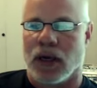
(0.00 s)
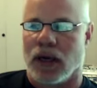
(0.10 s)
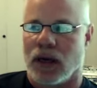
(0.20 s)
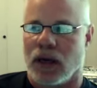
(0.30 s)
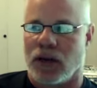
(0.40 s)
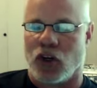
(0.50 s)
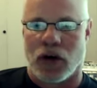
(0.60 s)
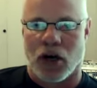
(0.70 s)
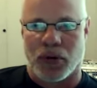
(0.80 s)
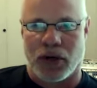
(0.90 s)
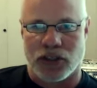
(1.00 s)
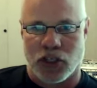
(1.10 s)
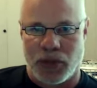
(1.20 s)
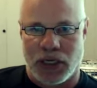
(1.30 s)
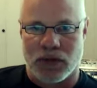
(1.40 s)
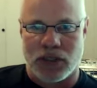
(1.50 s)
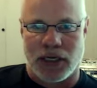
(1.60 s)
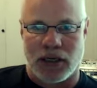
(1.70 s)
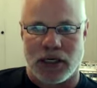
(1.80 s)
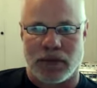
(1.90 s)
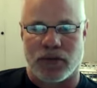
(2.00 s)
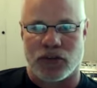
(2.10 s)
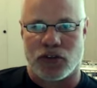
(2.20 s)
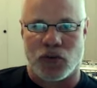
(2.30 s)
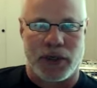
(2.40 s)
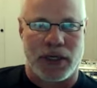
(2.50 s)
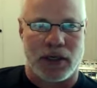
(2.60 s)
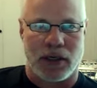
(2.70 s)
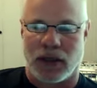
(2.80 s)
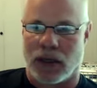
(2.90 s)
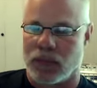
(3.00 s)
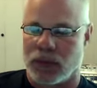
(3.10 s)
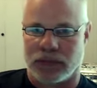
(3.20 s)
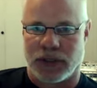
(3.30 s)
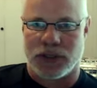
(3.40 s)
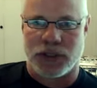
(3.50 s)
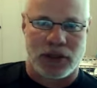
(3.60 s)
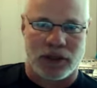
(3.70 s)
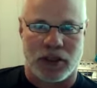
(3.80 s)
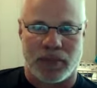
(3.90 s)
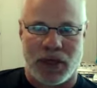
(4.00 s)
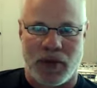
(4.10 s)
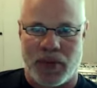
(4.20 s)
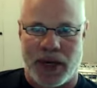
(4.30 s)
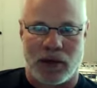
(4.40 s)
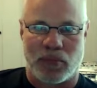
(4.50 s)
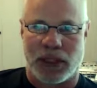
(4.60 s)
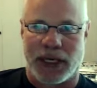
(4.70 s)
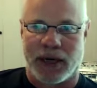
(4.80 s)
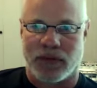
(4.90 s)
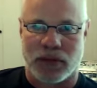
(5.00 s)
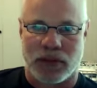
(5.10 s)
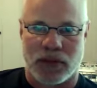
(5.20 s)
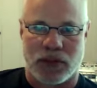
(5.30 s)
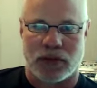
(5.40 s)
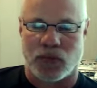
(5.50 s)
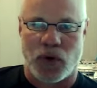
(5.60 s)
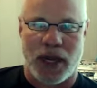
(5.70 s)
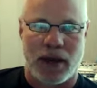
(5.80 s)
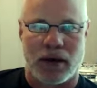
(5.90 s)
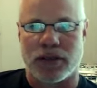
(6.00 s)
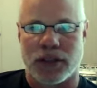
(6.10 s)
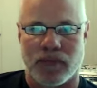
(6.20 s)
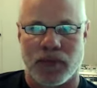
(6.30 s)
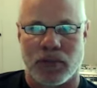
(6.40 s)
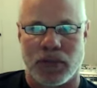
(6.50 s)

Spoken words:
no operator is going to be able to tell the difference between a cylinder that may be painted black versus red or something.